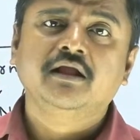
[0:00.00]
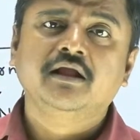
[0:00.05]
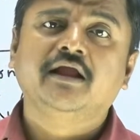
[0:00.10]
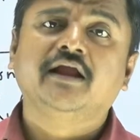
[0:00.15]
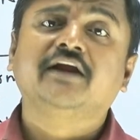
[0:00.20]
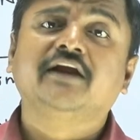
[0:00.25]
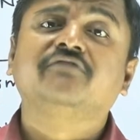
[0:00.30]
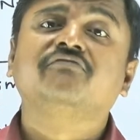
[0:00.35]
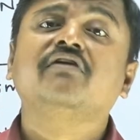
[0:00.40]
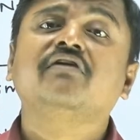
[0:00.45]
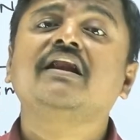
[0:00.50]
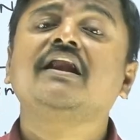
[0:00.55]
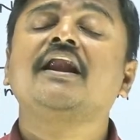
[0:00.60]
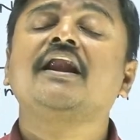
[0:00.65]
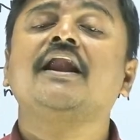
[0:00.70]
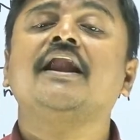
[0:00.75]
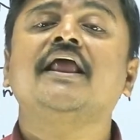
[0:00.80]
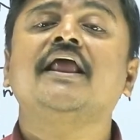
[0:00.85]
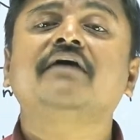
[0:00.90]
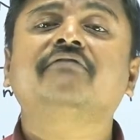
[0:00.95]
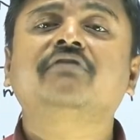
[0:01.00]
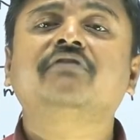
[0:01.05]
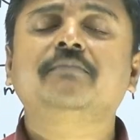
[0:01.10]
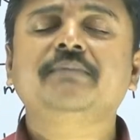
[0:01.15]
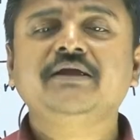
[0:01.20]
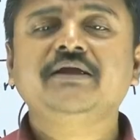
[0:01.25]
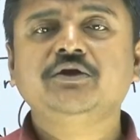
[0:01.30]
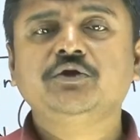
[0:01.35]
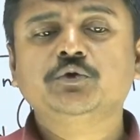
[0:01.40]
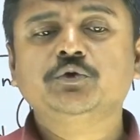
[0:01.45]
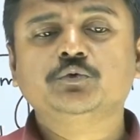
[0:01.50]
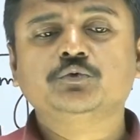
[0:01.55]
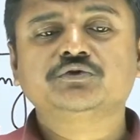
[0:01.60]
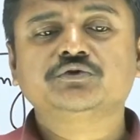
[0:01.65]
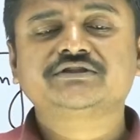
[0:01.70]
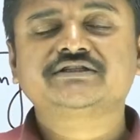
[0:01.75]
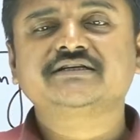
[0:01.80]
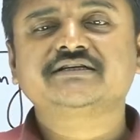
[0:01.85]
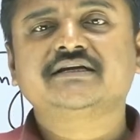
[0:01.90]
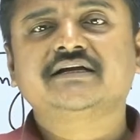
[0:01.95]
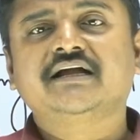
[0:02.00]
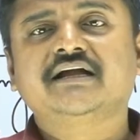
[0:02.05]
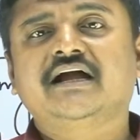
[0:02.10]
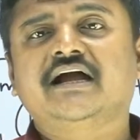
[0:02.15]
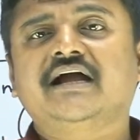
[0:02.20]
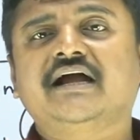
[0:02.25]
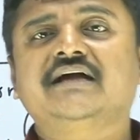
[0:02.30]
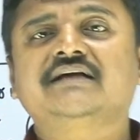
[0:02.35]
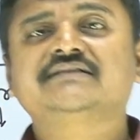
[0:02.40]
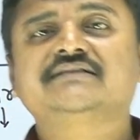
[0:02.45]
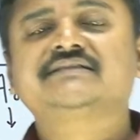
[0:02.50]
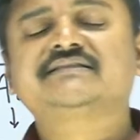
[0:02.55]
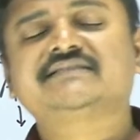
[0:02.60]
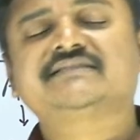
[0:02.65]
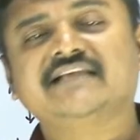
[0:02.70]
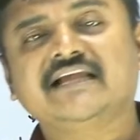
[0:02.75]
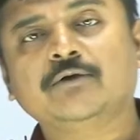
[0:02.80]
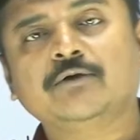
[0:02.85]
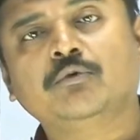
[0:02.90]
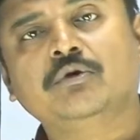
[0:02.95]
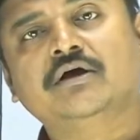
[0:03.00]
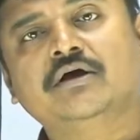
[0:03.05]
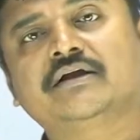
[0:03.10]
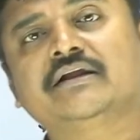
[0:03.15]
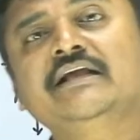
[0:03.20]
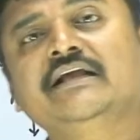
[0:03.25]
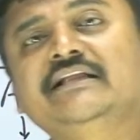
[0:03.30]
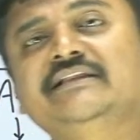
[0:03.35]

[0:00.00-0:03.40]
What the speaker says: It will never be used as singular.